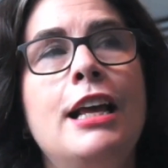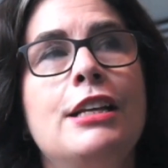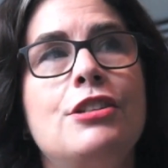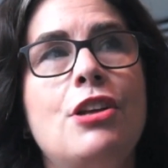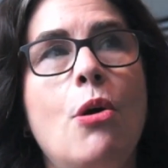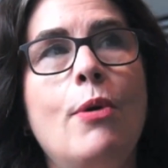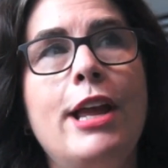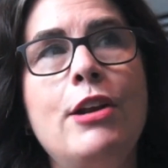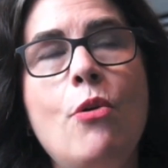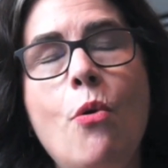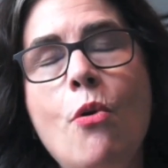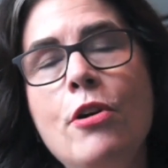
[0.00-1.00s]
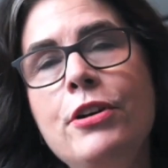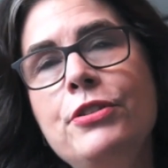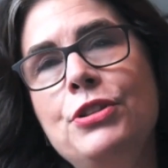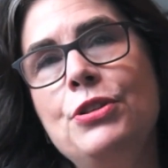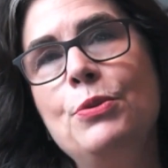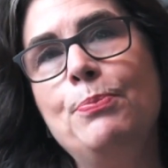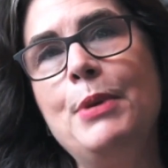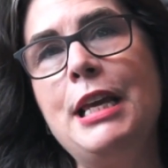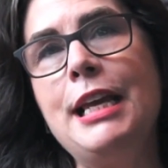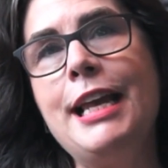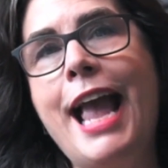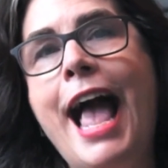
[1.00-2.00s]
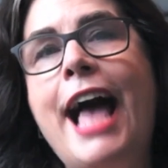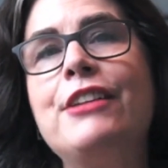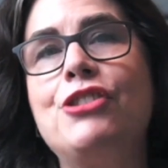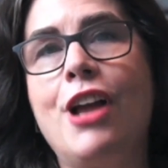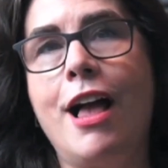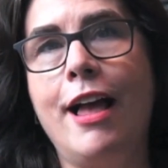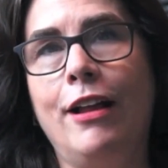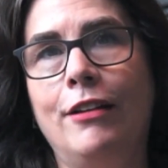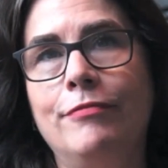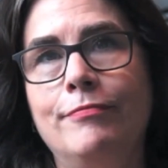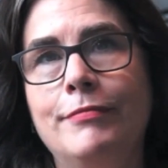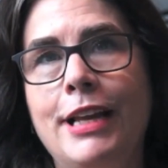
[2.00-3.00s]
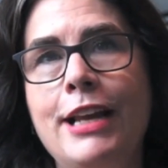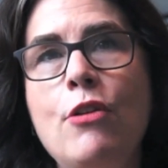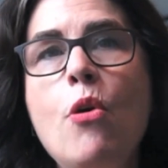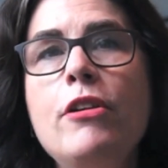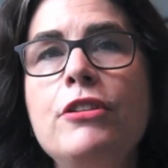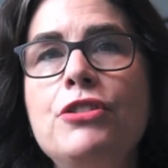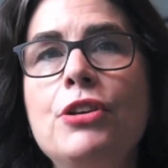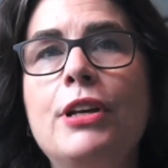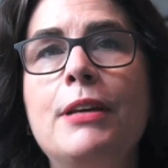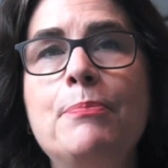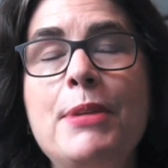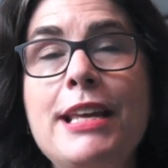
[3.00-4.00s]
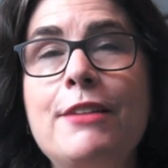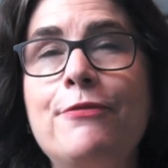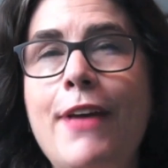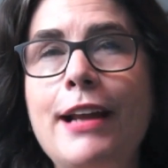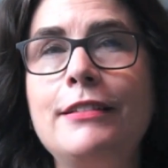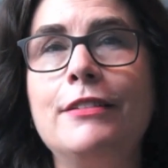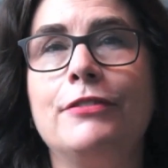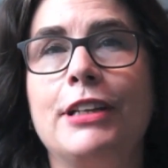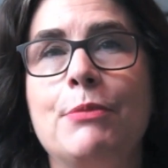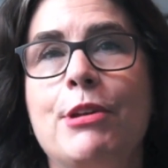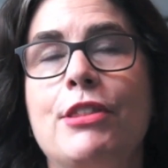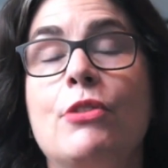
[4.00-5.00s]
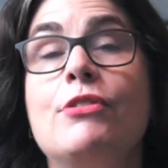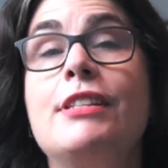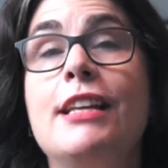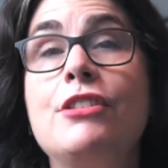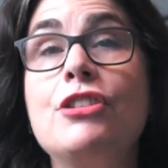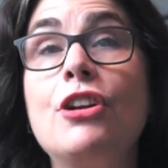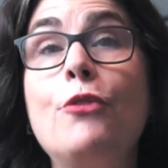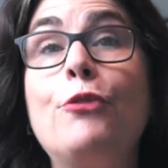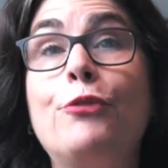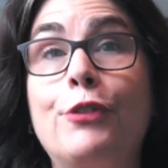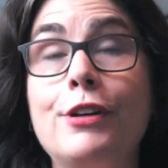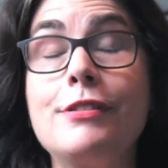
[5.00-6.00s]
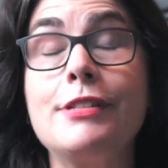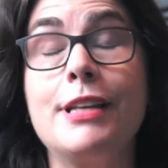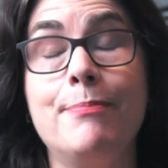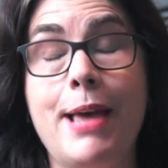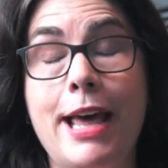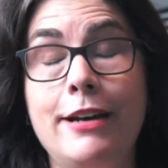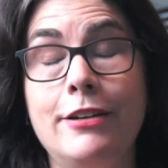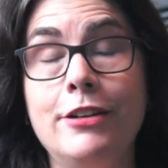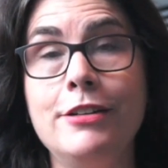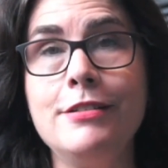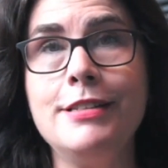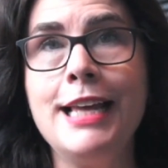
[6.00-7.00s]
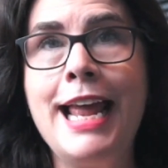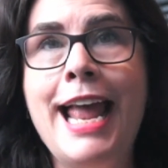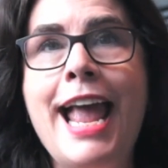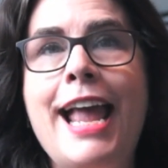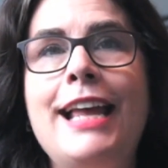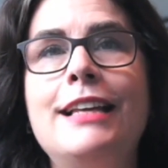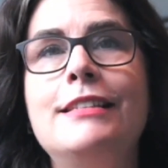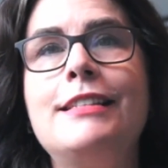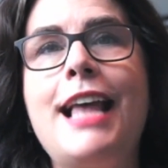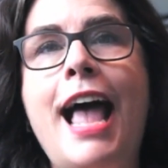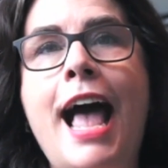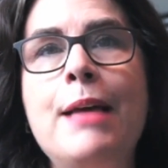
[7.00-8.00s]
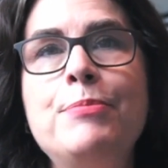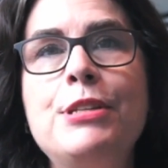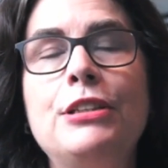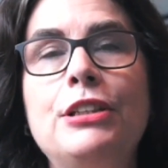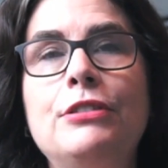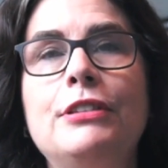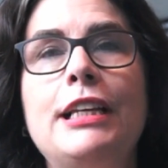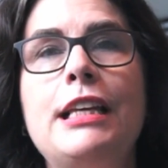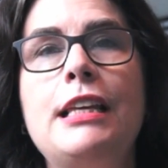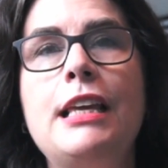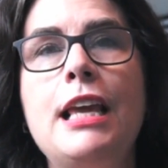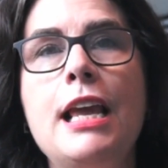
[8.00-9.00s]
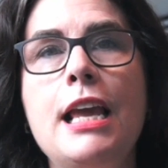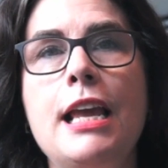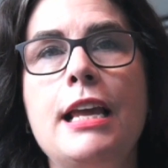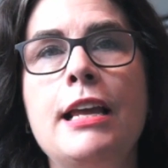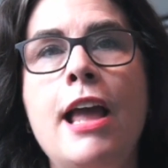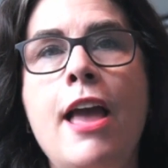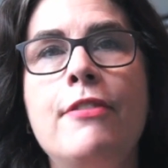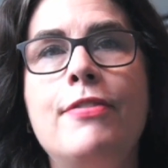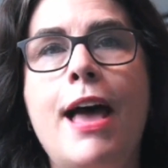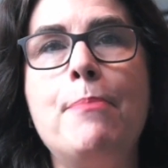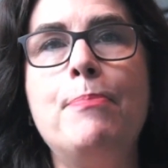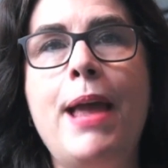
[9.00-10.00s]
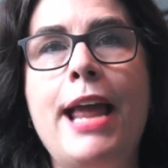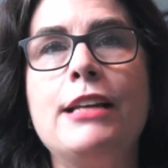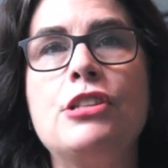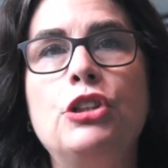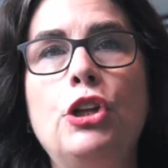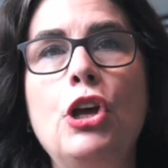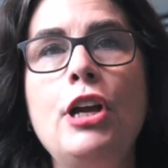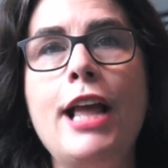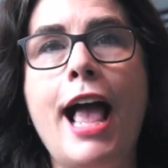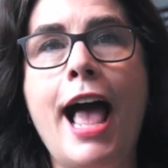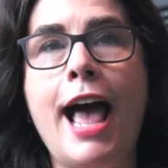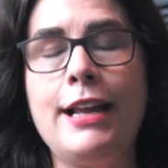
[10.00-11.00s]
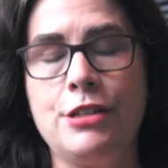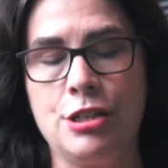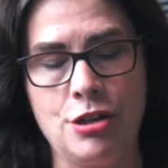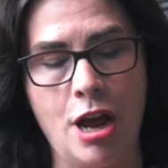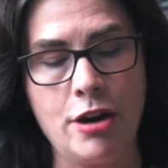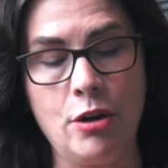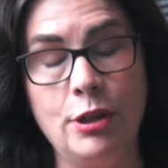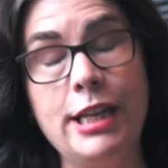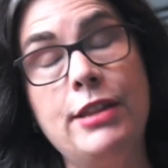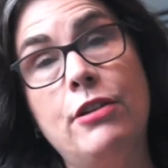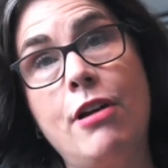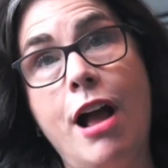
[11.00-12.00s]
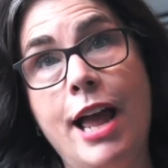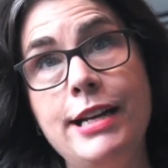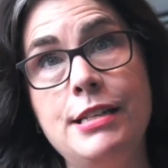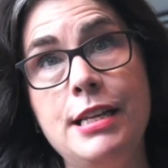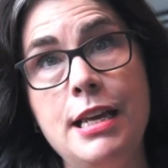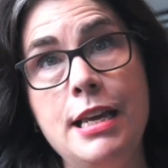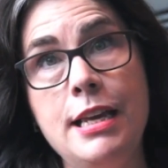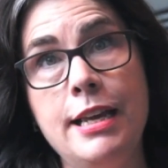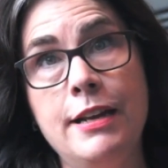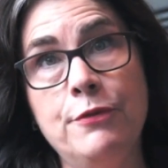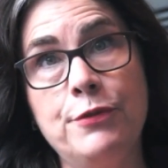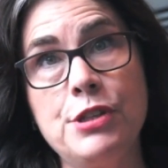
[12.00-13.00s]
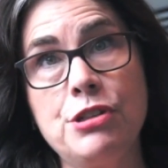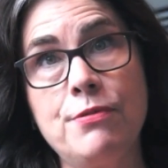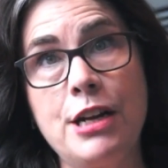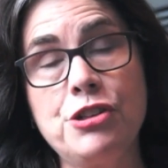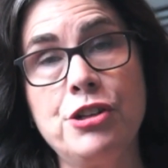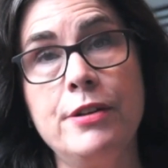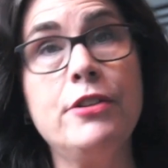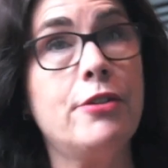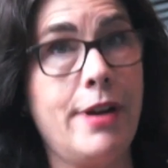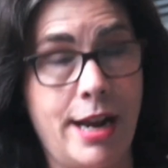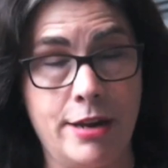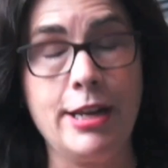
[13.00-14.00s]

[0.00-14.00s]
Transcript: So in order to be agile, in order to compete effectively with those digital-first competitors, it's absolutely key that banks look at not only their IT infrastructure, their